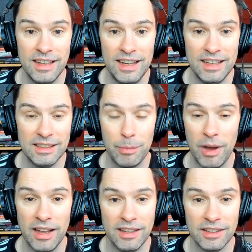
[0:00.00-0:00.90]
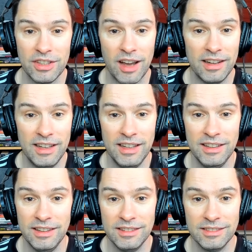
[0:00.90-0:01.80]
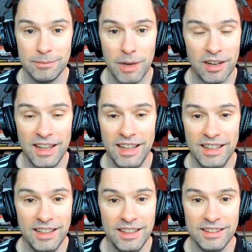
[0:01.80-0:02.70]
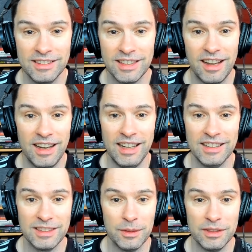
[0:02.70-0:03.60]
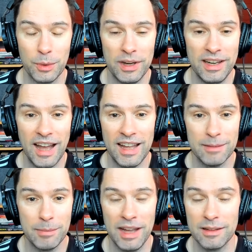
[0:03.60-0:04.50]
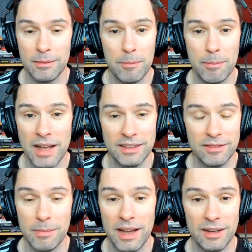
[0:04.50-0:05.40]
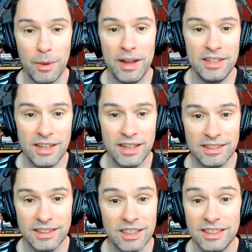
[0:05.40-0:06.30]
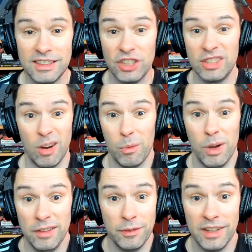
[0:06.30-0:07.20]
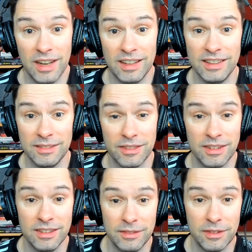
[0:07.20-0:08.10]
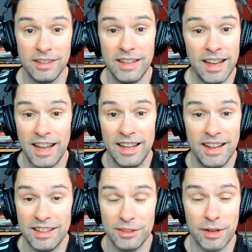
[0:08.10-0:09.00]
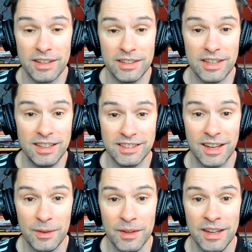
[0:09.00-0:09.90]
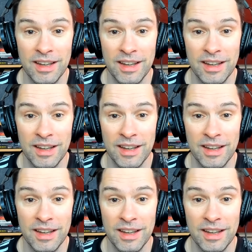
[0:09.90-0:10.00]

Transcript: it is buying shiny marquee signings who are 28 and paying them a massive amount of wages. And because it's just not worked for United for a decade, that strategy. So